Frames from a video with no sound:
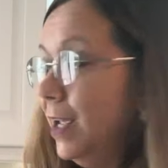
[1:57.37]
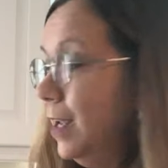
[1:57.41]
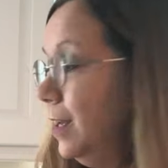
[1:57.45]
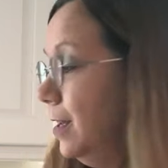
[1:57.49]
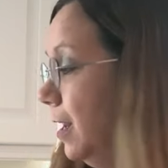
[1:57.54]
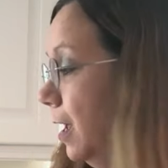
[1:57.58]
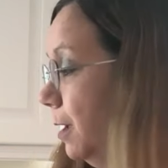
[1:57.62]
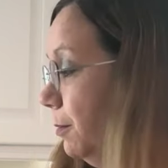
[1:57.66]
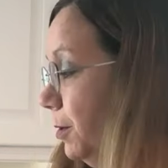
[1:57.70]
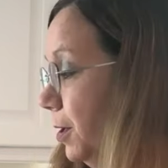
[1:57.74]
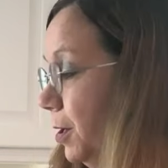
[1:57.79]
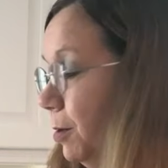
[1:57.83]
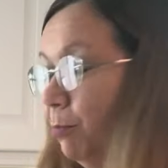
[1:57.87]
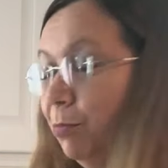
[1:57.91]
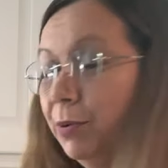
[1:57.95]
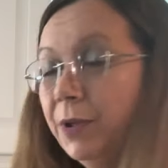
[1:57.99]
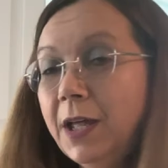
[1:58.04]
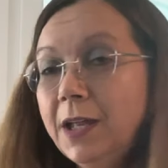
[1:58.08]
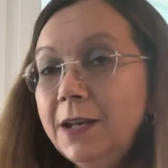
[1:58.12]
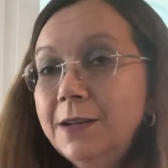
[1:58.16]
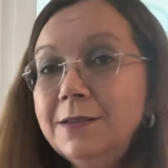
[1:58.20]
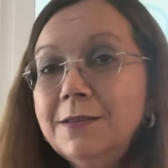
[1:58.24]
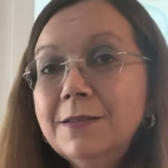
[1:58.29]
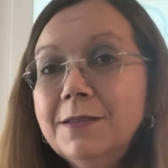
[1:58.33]
Now I'm going to
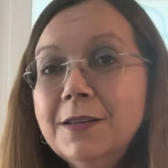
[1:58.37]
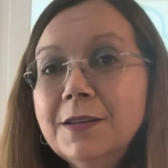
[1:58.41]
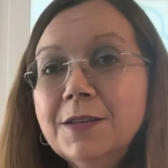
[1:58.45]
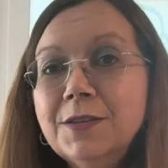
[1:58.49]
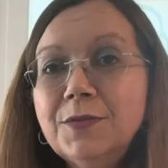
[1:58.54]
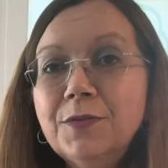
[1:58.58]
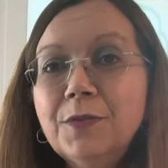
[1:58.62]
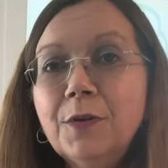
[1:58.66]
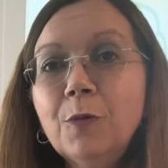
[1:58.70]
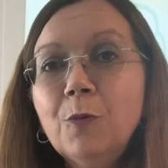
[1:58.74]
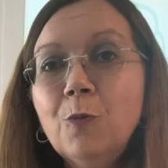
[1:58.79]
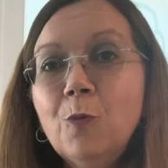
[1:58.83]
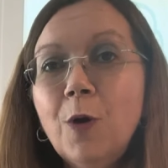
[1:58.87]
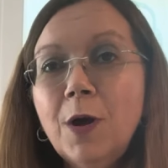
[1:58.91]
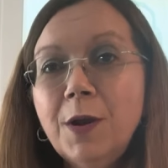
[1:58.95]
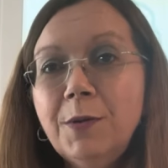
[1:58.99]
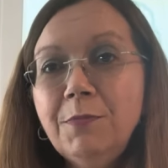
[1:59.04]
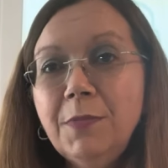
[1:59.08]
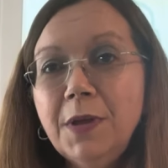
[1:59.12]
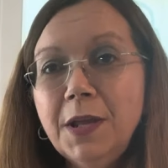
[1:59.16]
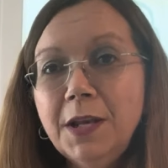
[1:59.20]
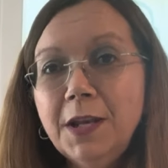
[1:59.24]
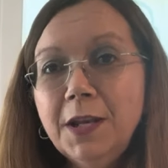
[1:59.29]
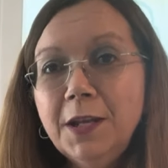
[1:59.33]
blend this for
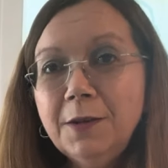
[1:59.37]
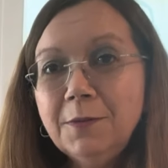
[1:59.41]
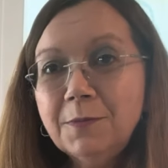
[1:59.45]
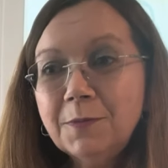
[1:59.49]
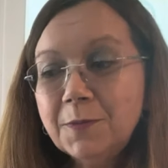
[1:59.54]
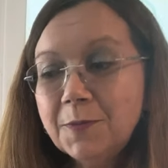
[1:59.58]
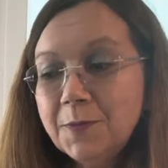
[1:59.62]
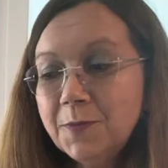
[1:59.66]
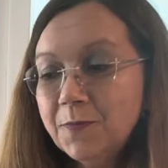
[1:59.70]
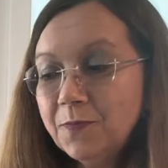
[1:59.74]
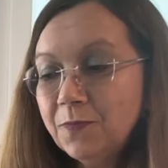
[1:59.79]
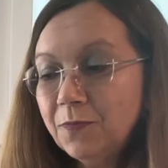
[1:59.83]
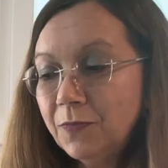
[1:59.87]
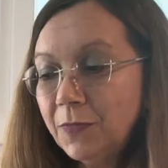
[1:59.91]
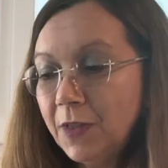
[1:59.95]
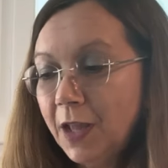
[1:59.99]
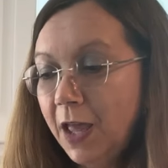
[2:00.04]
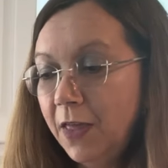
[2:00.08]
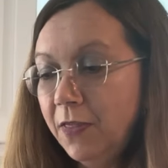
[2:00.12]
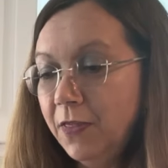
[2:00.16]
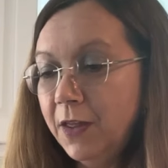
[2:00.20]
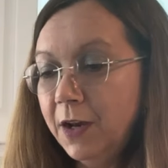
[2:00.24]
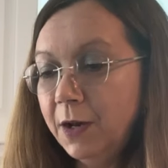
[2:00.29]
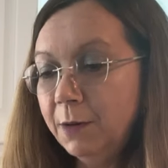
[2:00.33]
1 minute,
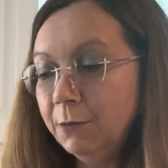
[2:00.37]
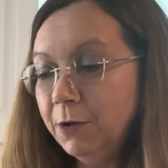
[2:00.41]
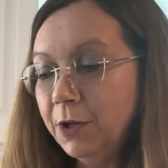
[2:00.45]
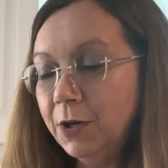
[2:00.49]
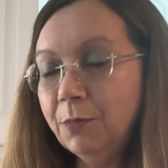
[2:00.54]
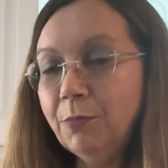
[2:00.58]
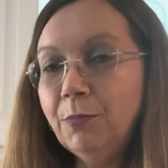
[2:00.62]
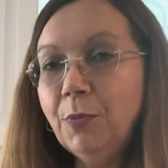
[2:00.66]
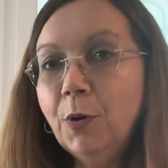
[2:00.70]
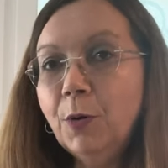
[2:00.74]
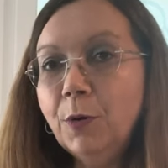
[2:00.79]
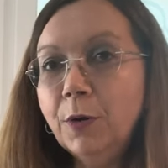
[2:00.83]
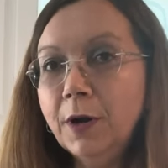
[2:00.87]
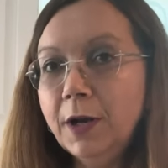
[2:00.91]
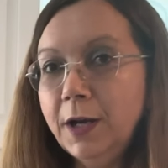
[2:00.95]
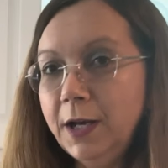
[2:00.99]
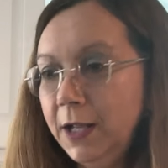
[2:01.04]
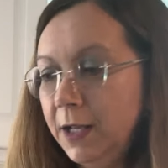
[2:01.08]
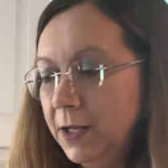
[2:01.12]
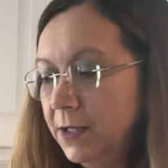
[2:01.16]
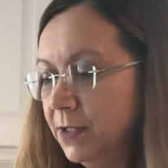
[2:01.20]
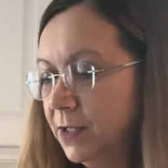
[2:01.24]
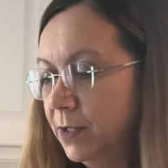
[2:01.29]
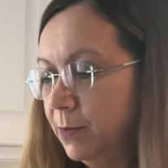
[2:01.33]
and then I'm going to pour it
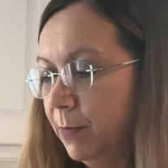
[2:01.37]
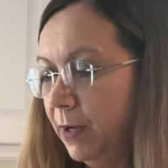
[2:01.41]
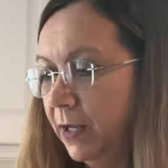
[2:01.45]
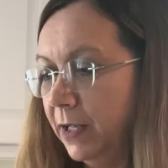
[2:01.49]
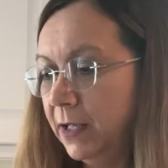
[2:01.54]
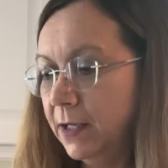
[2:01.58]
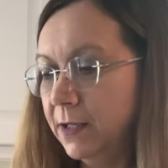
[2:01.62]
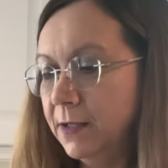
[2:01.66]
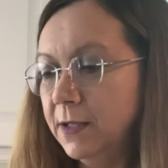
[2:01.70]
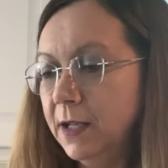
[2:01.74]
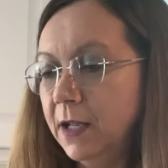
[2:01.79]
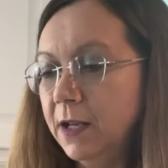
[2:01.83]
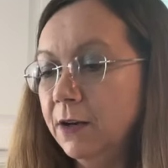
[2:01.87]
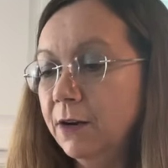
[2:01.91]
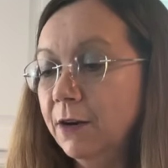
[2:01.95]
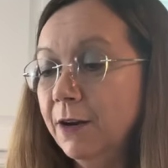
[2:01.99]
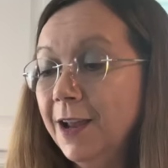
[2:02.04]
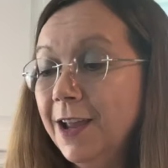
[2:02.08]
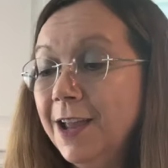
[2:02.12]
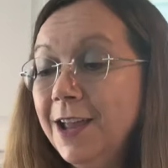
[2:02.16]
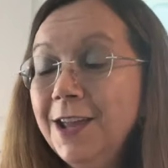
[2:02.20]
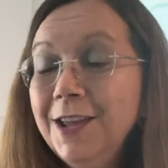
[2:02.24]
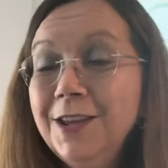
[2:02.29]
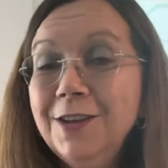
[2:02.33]
into my container.
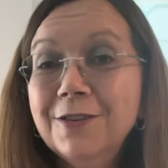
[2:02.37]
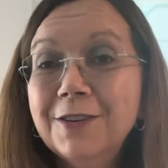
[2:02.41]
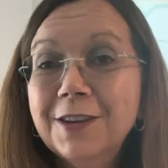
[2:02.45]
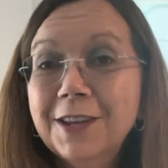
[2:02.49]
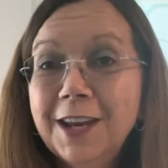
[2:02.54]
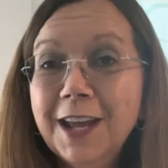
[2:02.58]
You can